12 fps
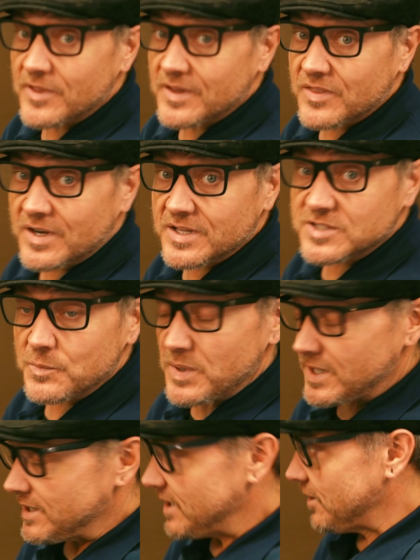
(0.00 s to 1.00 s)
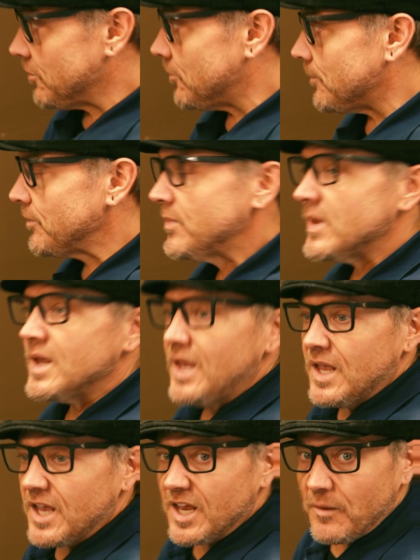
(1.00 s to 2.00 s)
think that it's a big deal.
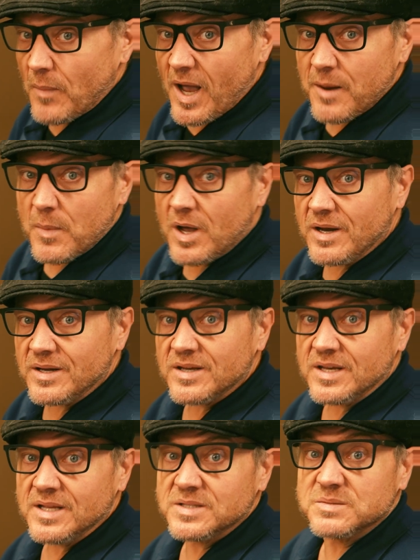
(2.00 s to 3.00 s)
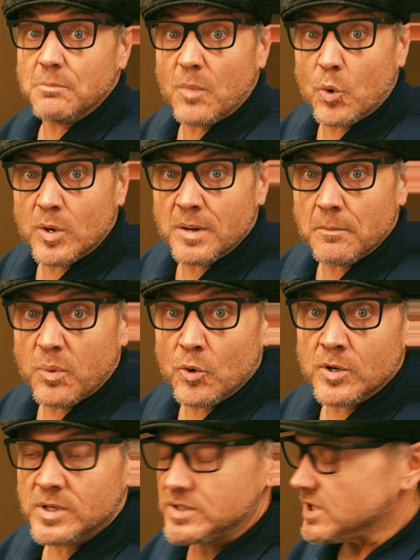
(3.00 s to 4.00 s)
In my mind, it's more
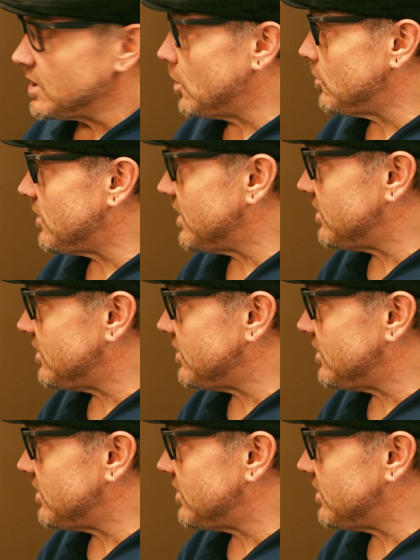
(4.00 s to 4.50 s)
important to know the